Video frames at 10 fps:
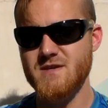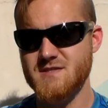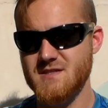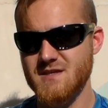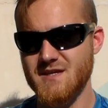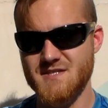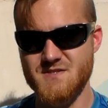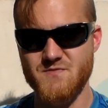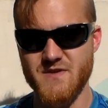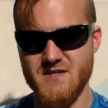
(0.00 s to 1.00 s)
obviously
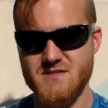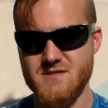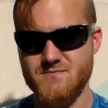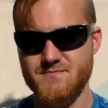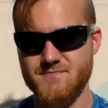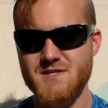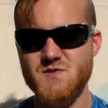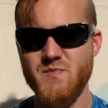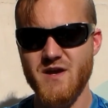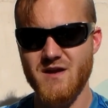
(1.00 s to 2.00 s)
isn't fixed. And
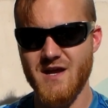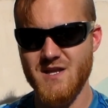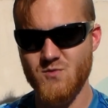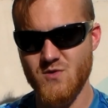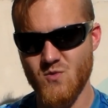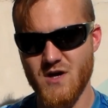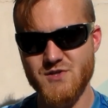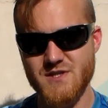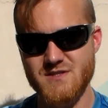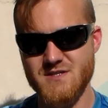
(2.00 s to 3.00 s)
to spare anyone
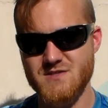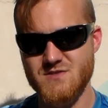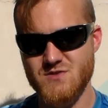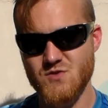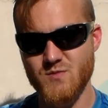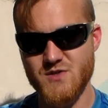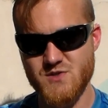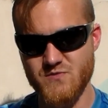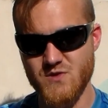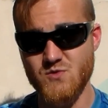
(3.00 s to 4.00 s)
watching this too
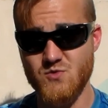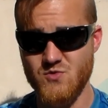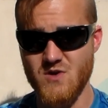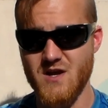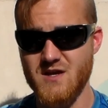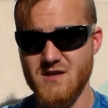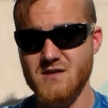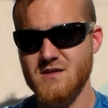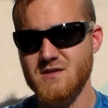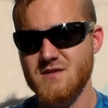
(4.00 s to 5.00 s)
much of you
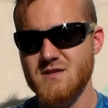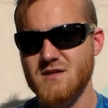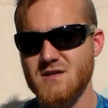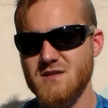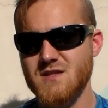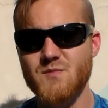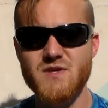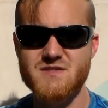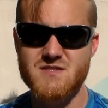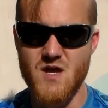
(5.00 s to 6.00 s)
crying, let
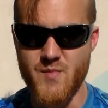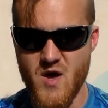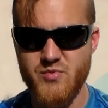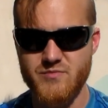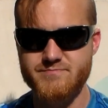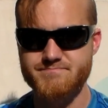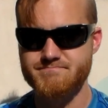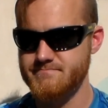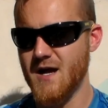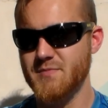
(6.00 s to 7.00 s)
me sum up.
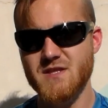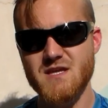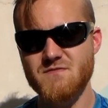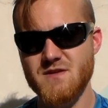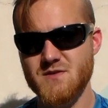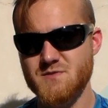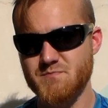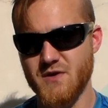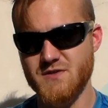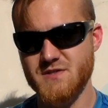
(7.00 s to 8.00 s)
I believe there is
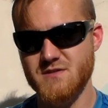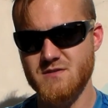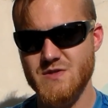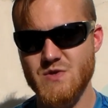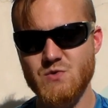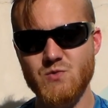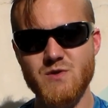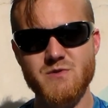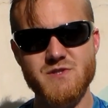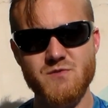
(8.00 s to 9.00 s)
a person who
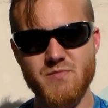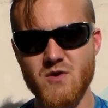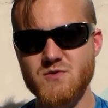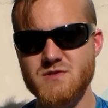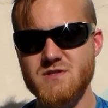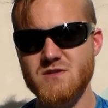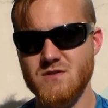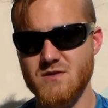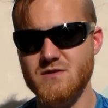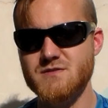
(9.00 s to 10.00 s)
we were supposed to
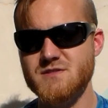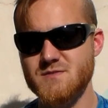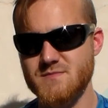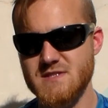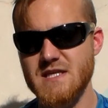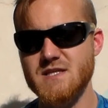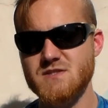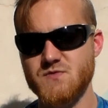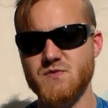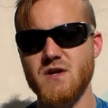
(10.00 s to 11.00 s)
learn some
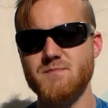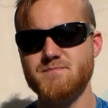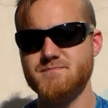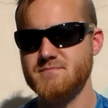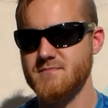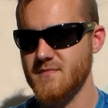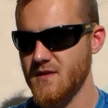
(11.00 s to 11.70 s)
things from,